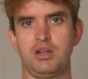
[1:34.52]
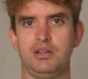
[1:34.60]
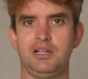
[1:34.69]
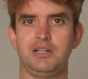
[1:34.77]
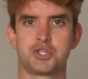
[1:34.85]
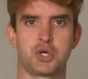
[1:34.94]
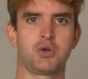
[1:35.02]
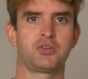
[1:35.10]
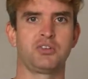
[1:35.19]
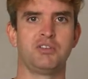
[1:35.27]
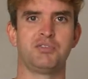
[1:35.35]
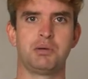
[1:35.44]
little
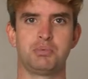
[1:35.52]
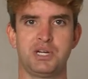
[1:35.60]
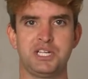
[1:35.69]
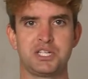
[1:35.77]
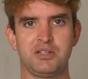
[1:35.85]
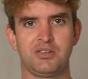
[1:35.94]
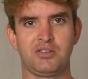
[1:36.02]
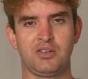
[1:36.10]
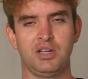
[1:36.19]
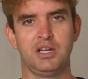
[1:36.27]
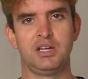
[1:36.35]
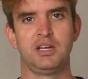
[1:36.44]
shocks and vibrations
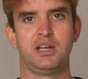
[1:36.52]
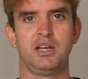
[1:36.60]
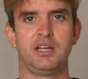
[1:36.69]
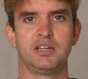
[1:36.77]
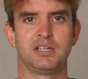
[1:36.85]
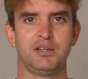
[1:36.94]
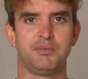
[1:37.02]
and